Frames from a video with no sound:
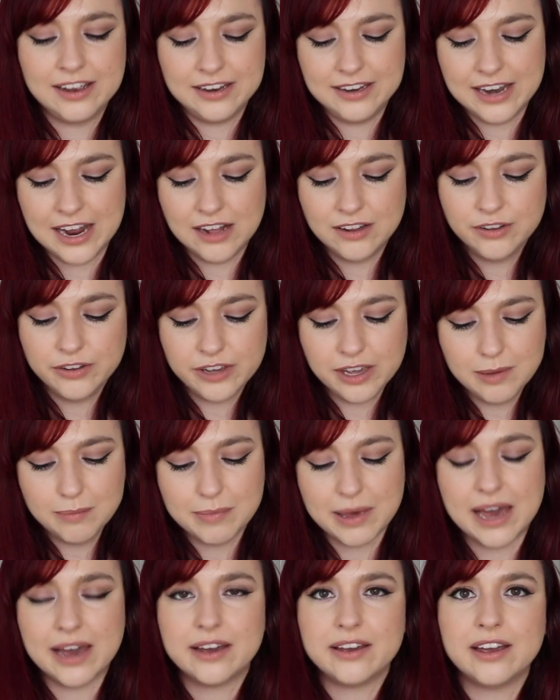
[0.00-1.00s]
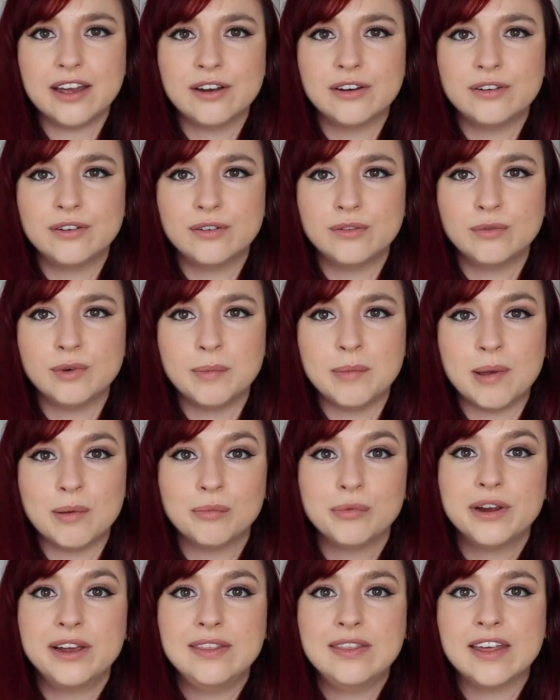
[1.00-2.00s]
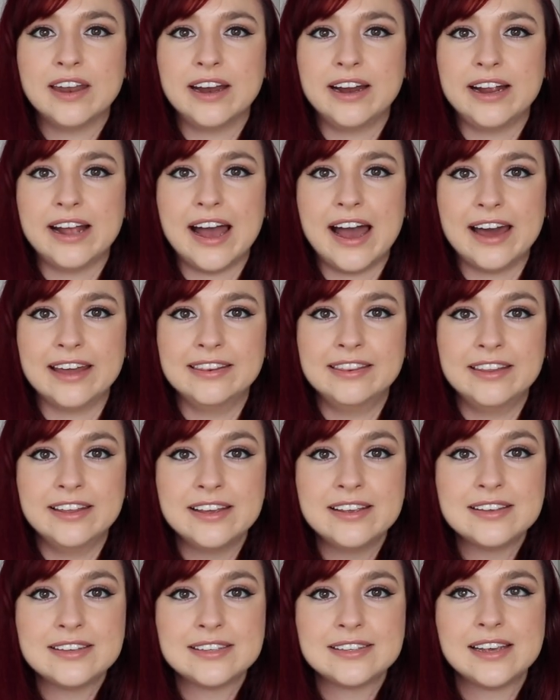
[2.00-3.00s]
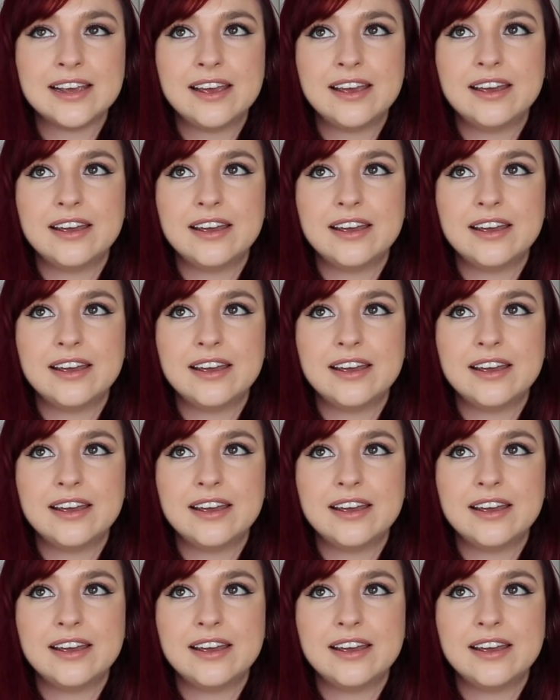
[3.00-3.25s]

Now looking back and remembering that I had this